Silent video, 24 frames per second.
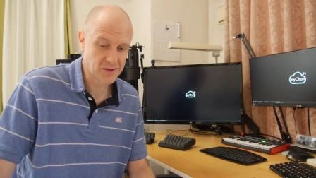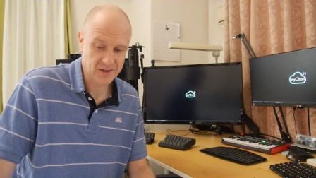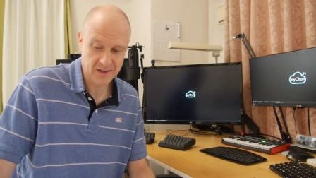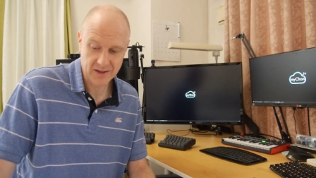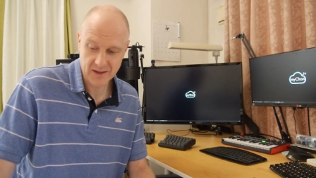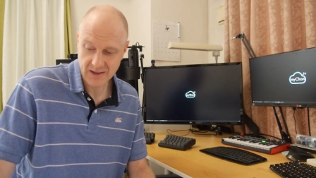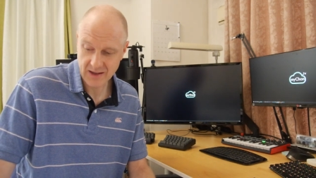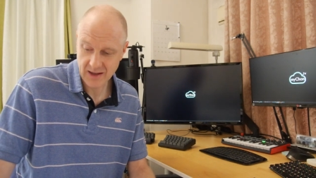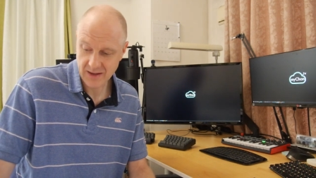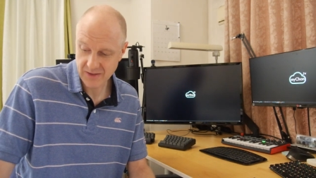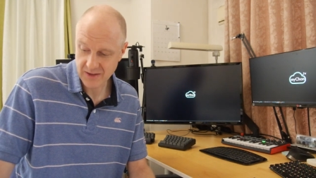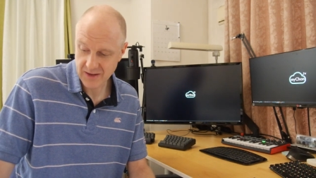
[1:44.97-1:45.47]
I
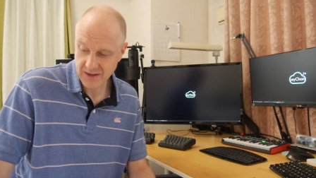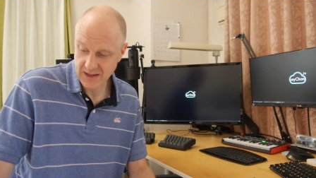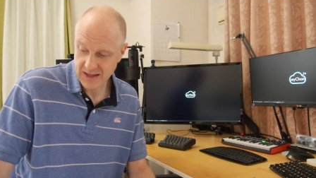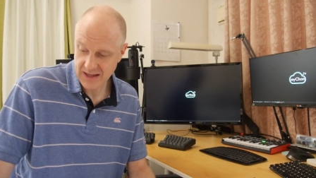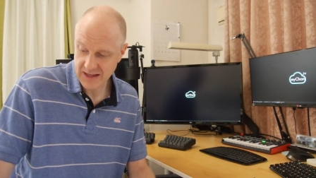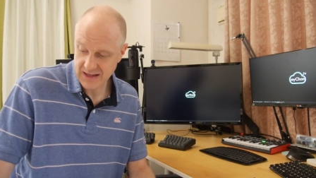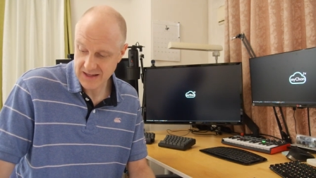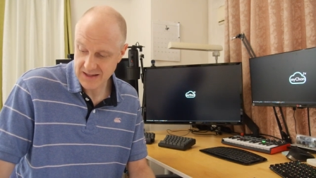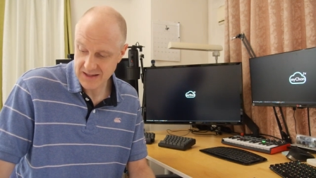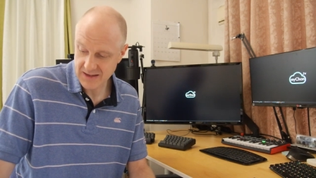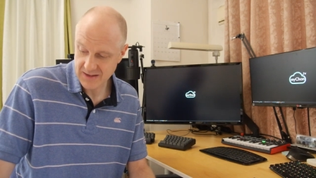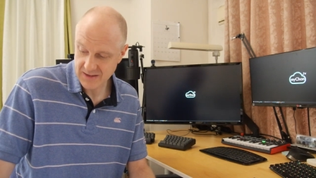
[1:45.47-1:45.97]
could get the
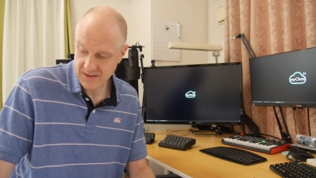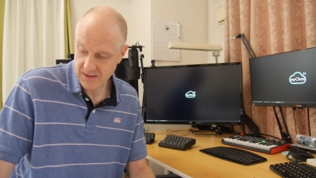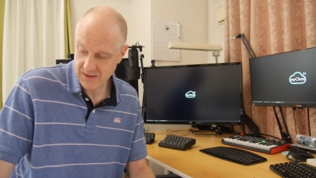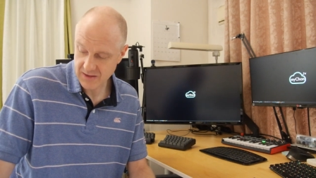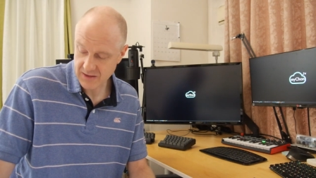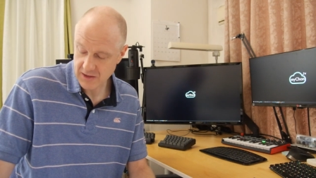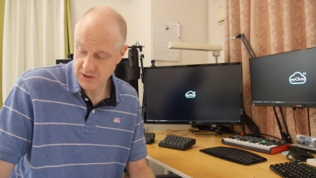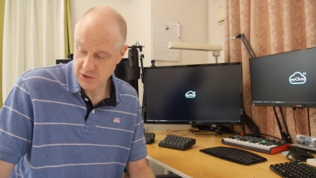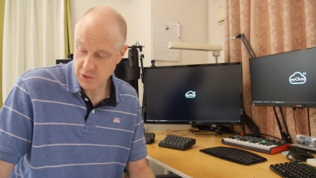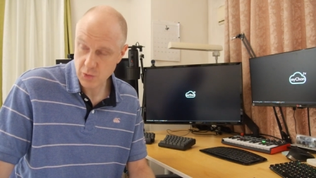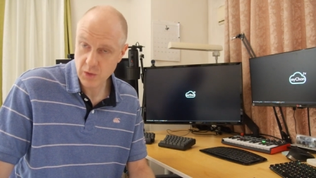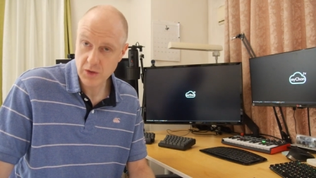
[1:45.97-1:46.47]

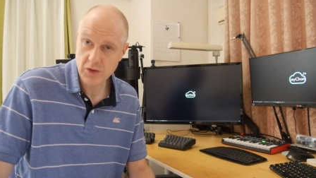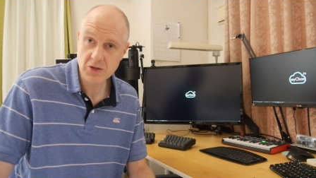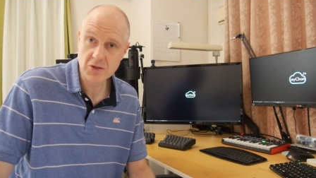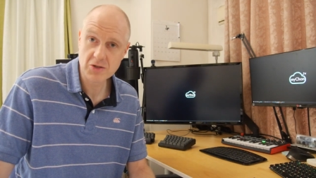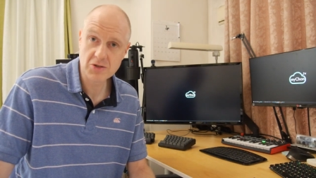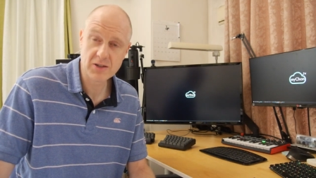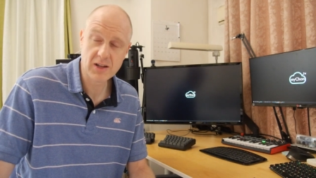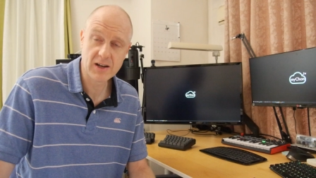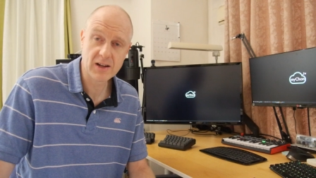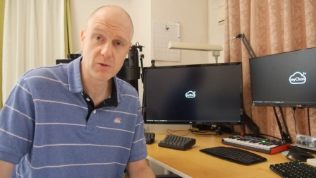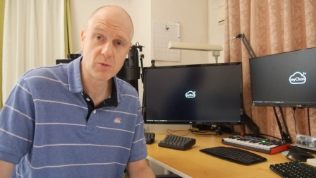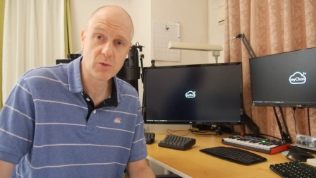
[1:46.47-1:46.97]

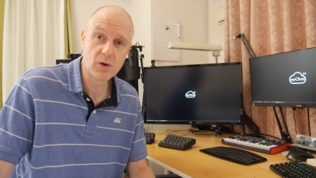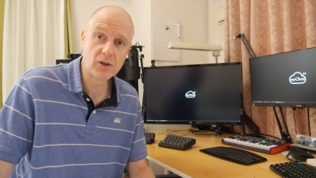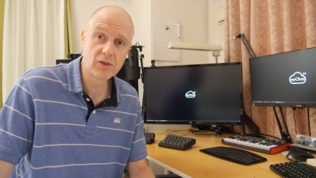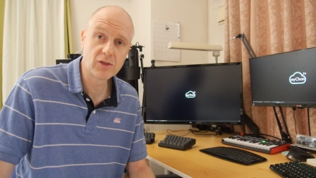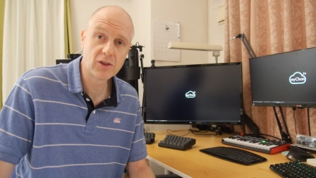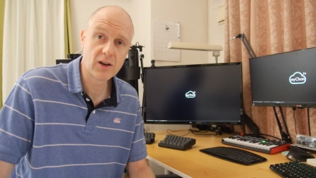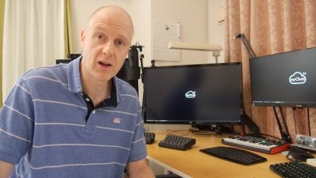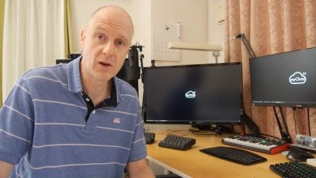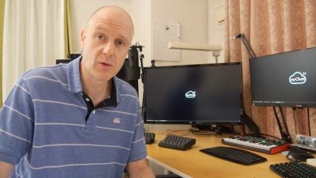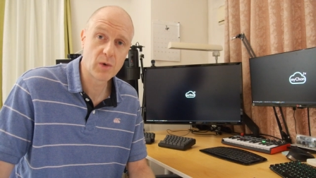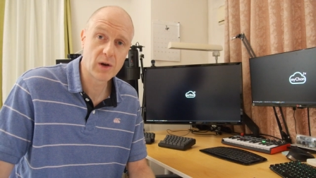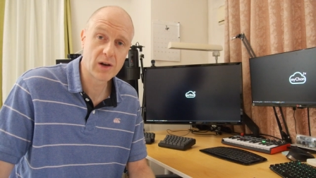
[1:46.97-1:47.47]
switches that I
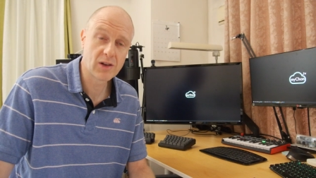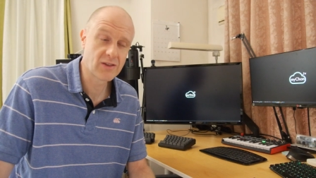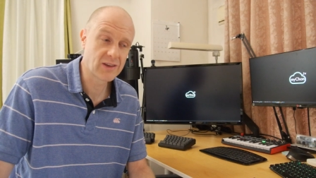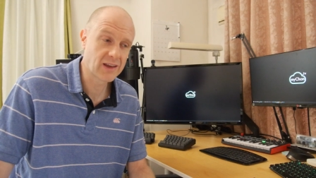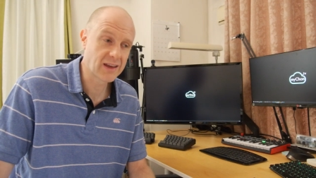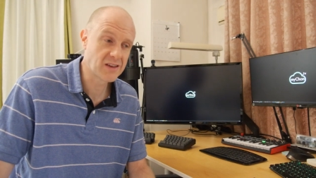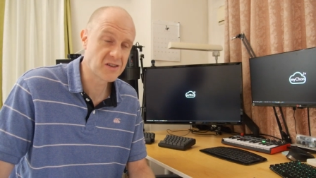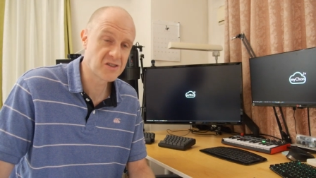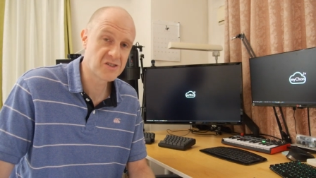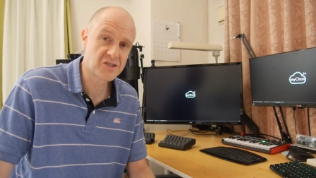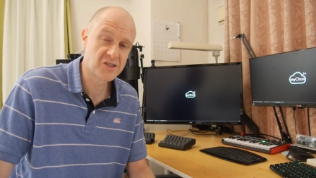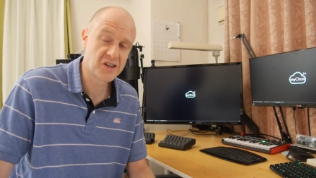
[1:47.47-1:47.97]
wanted. I wanted to
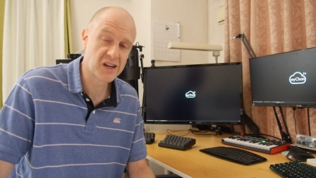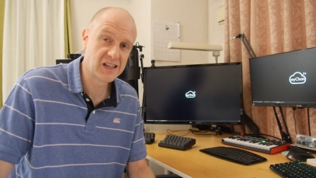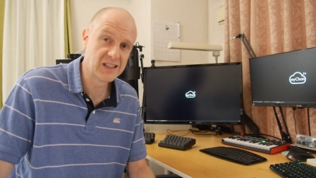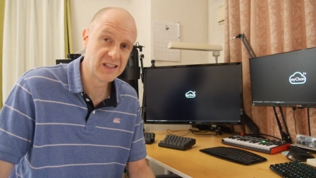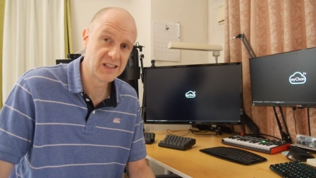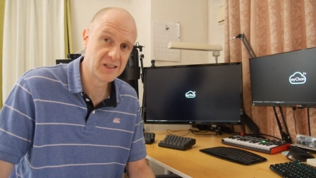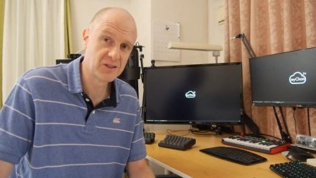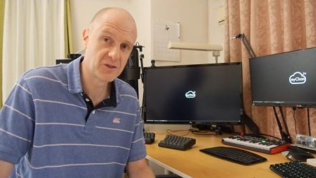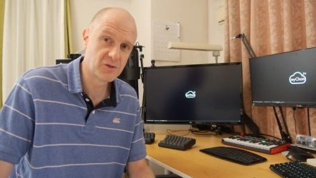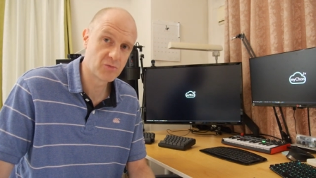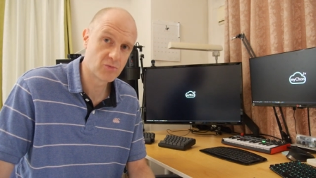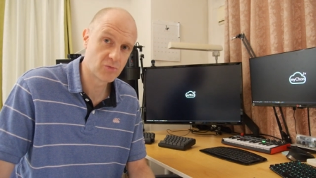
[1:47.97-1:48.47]
get
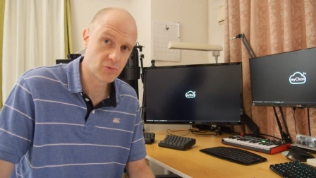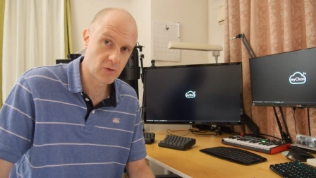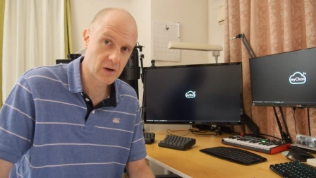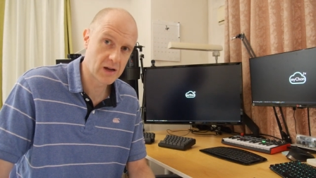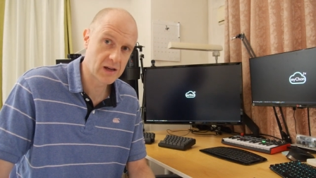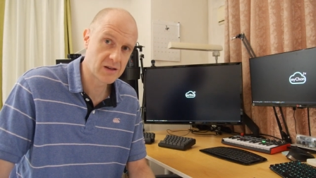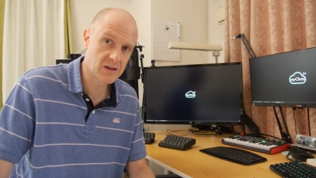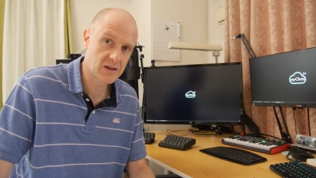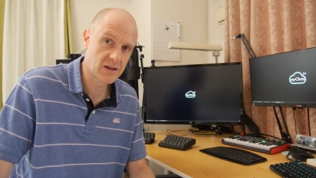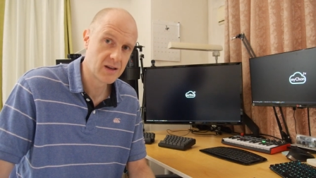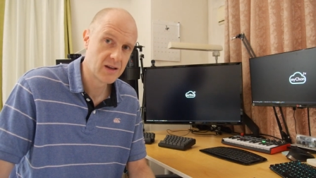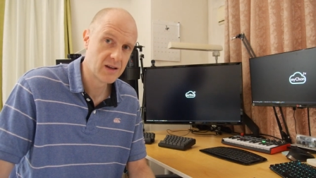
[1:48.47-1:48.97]
silent
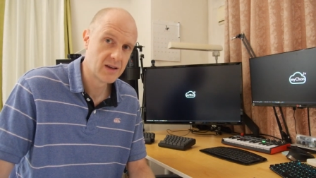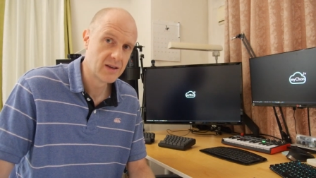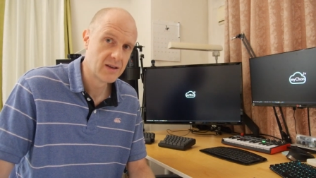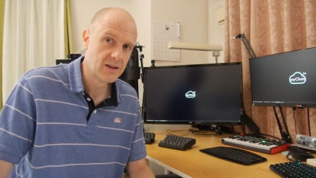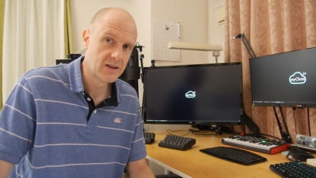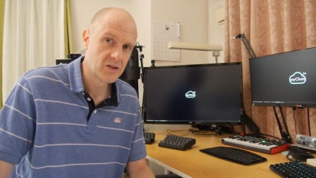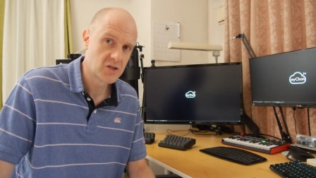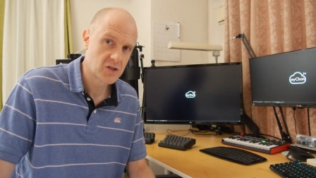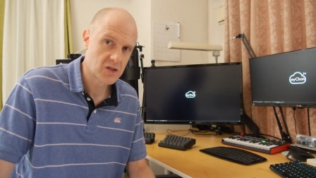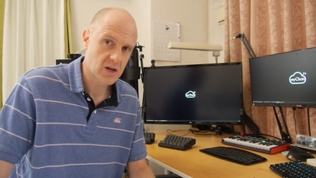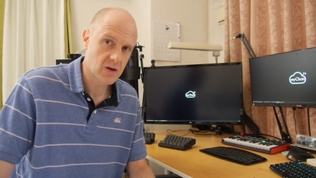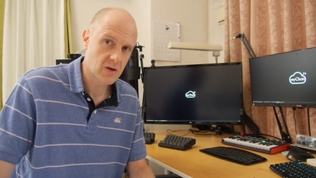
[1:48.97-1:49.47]
red
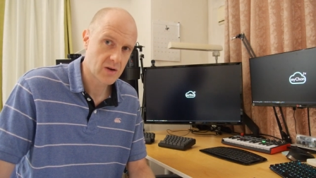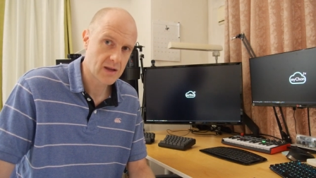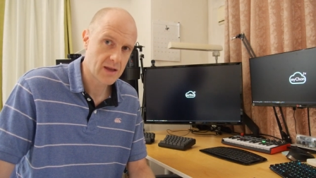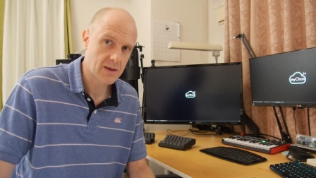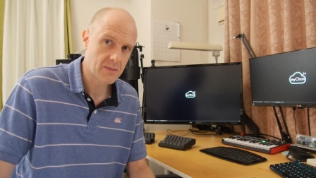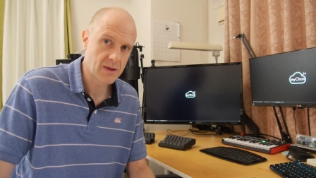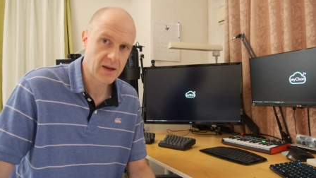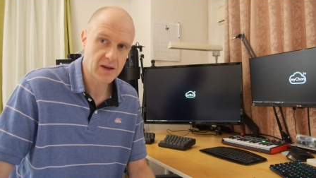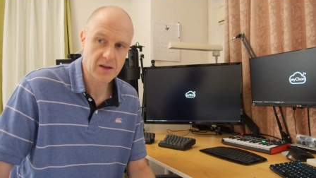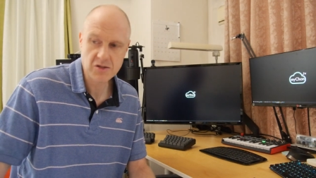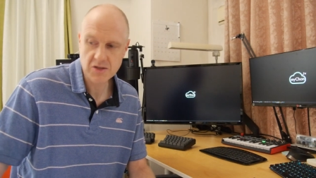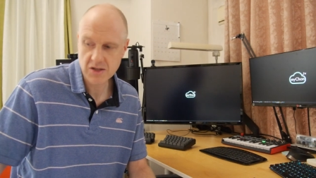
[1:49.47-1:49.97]
Cherry
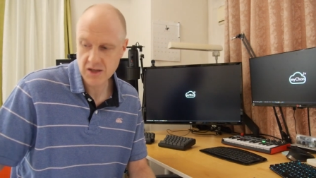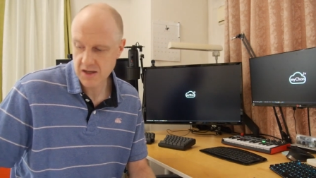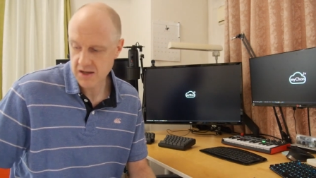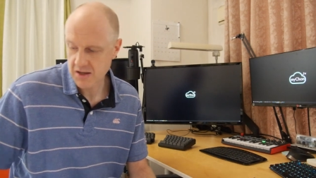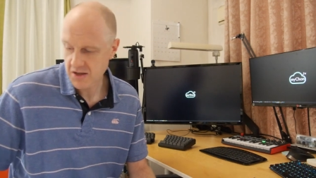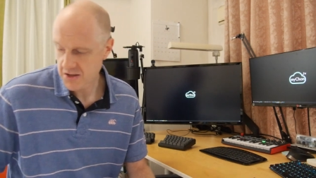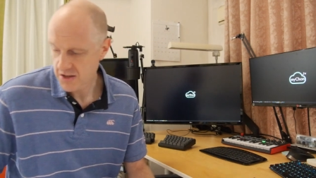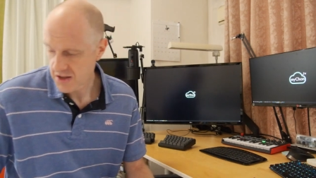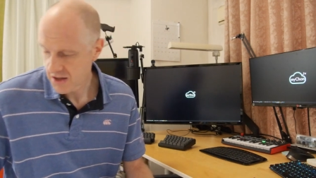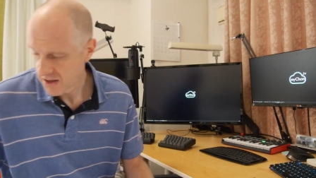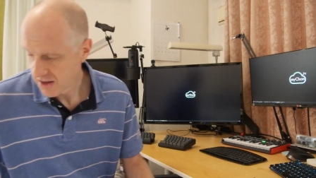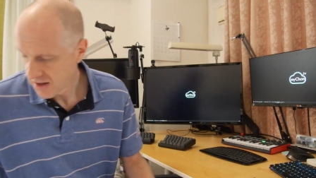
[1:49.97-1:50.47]
MX keys,